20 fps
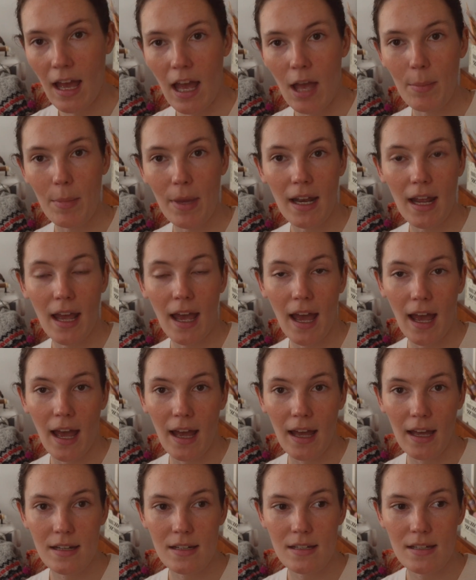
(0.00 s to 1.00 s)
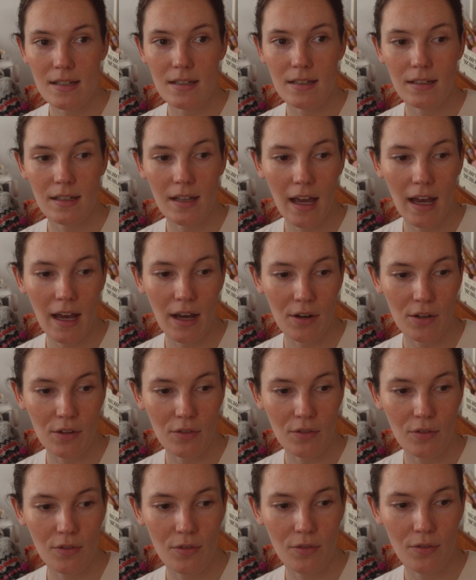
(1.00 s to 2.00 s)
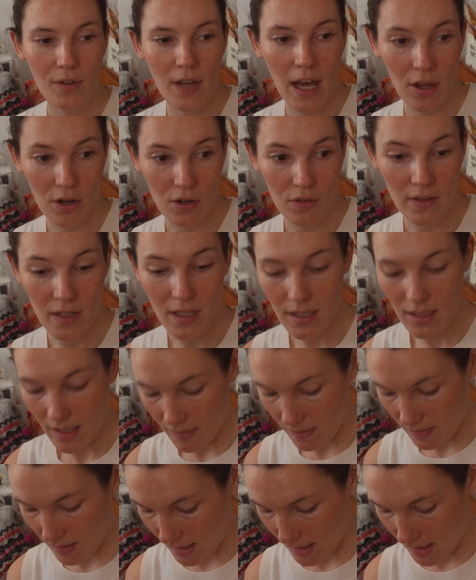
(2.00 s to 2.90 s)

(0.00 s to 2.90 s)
I made a hat out of it, and